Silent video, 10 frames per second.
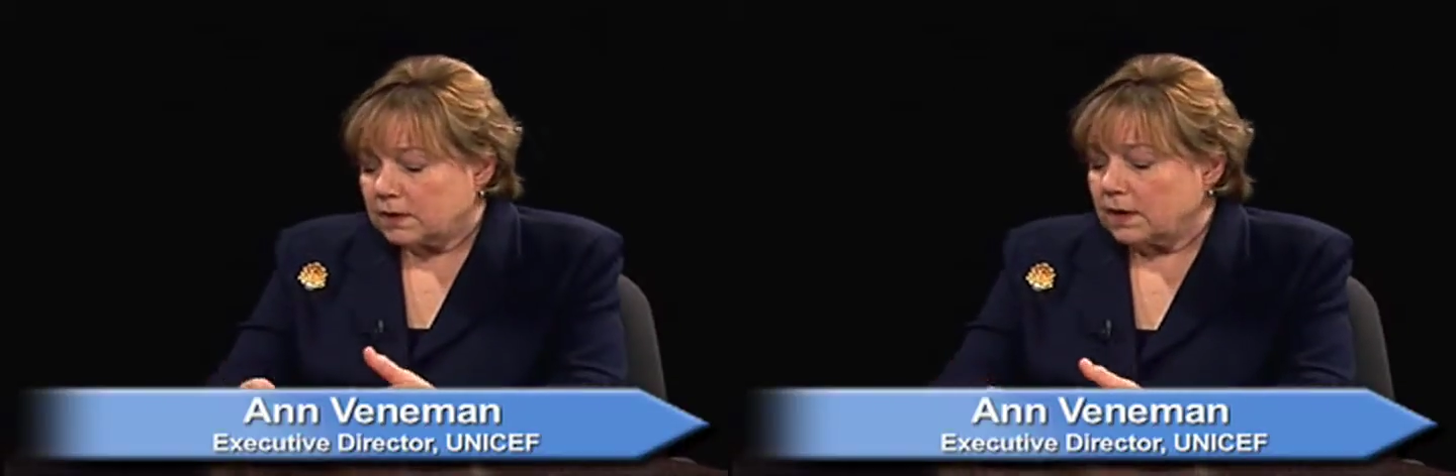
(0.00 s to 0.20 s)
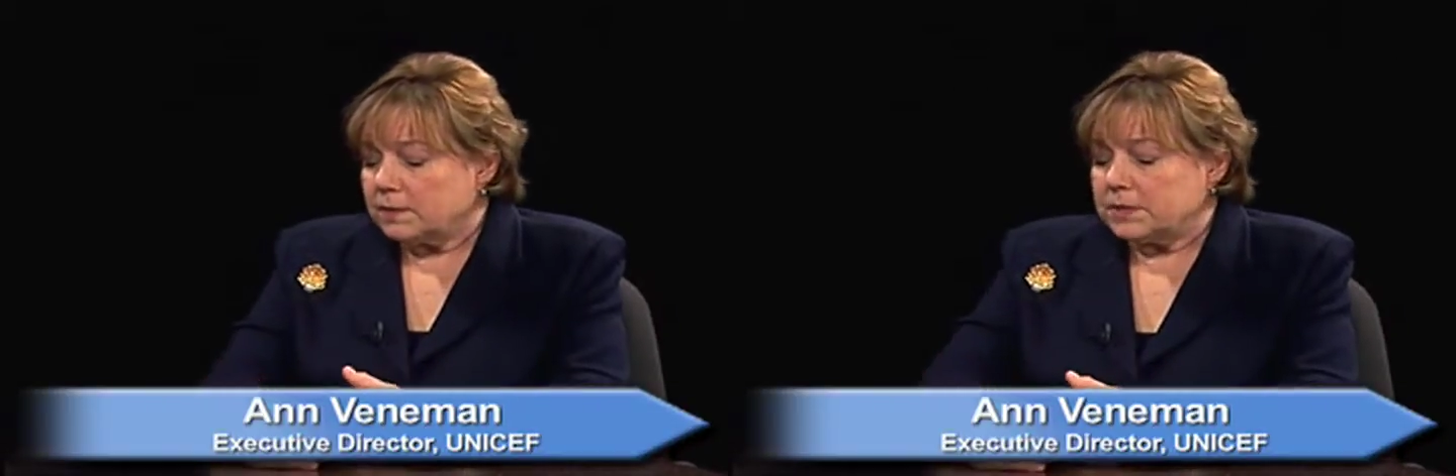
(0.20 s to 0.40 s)

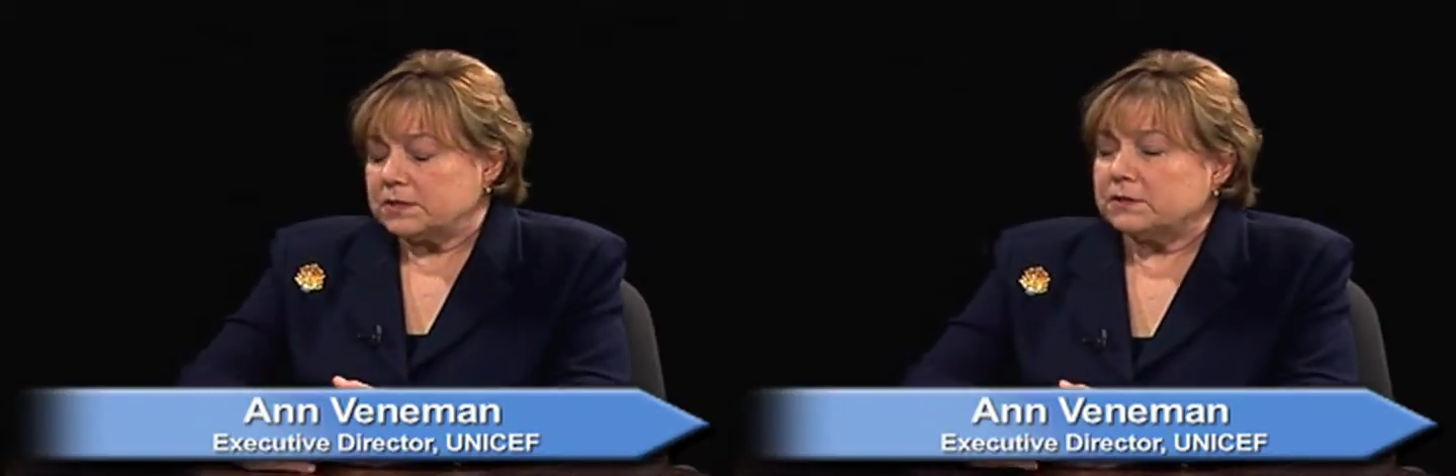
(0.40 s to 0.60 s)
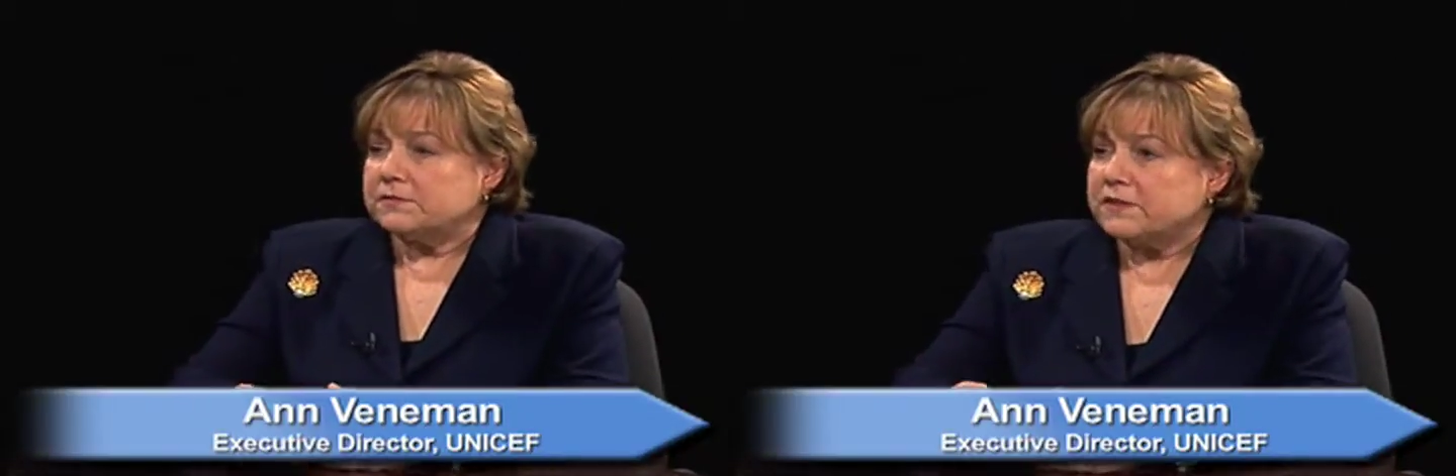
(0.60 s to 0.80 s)
I
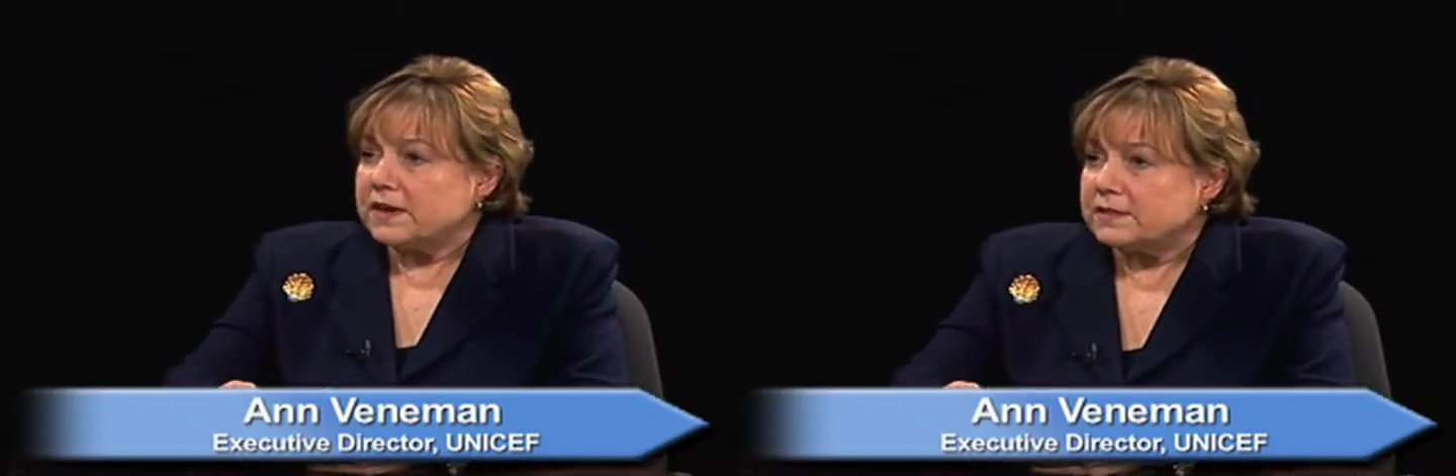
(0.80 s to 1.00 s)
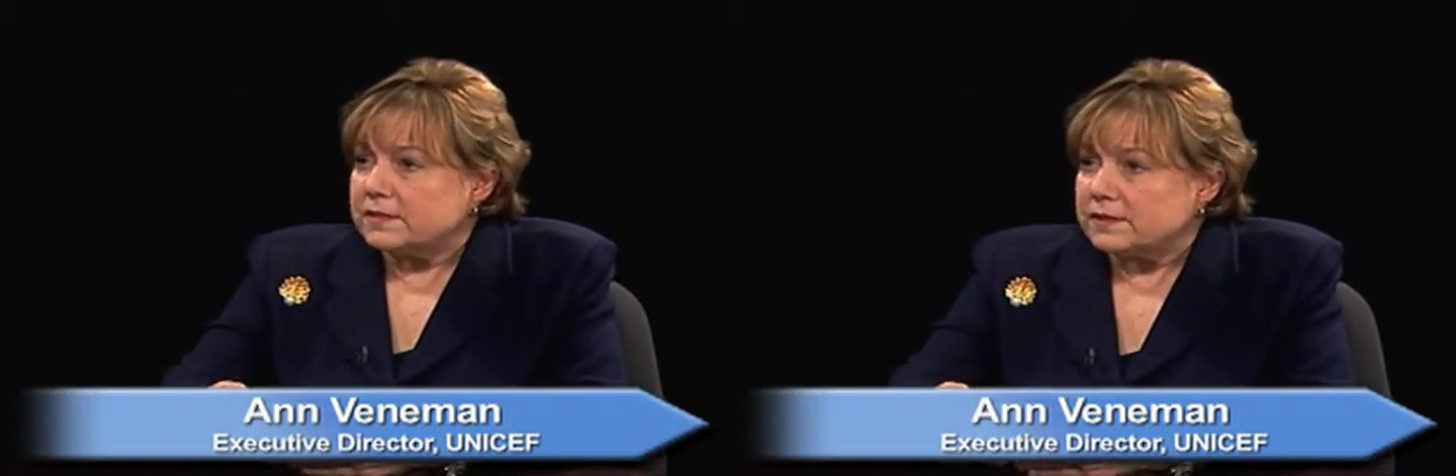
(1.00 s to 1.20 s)
mean, the
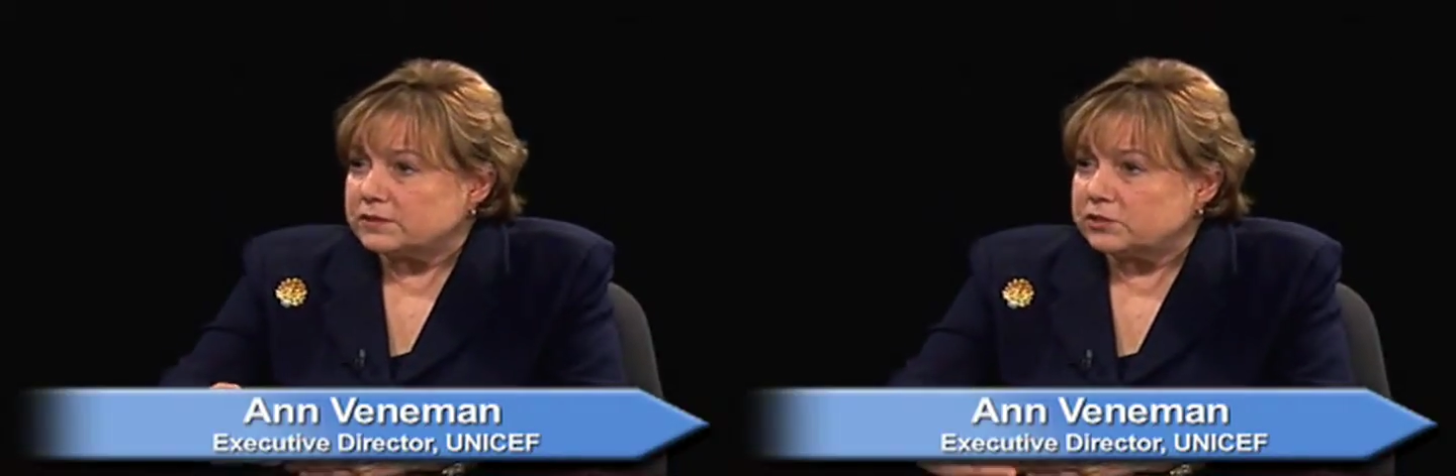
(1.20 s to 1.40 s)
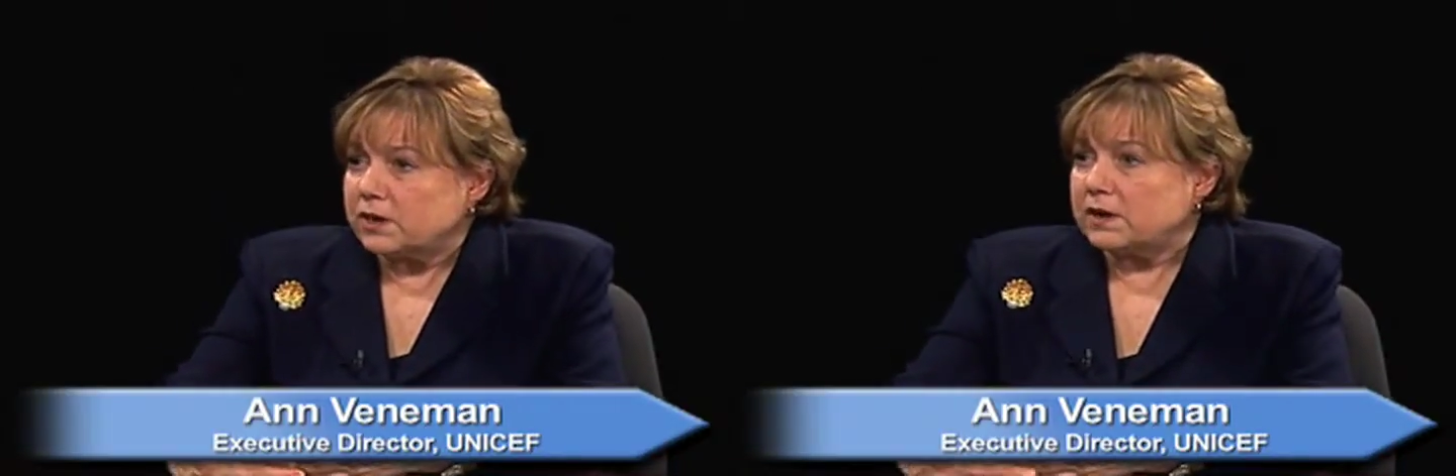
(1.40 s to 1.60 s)
fact
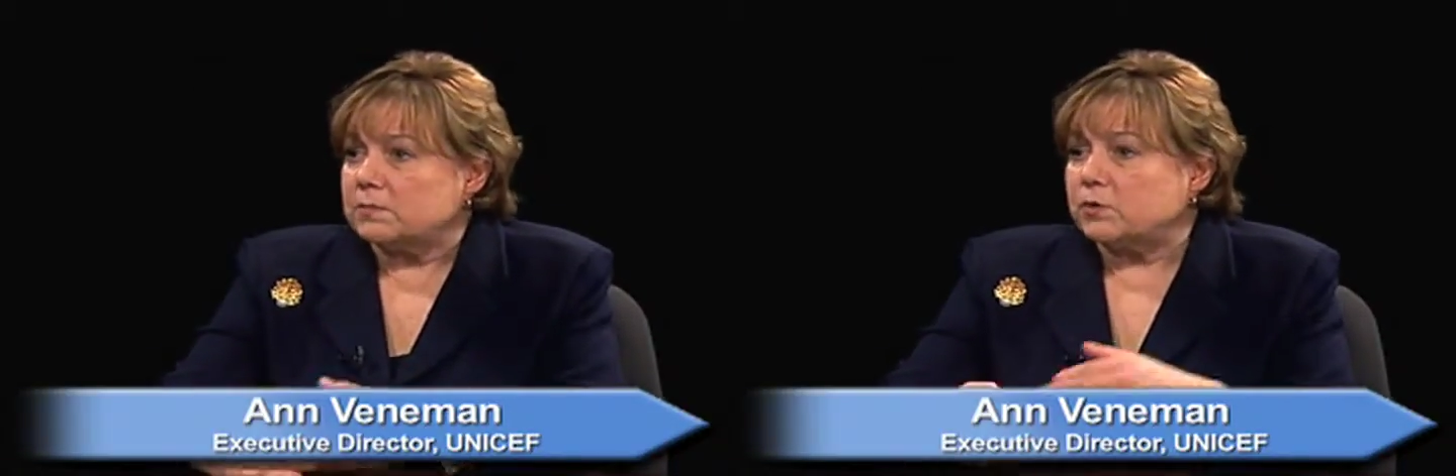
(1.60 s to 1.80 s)
that child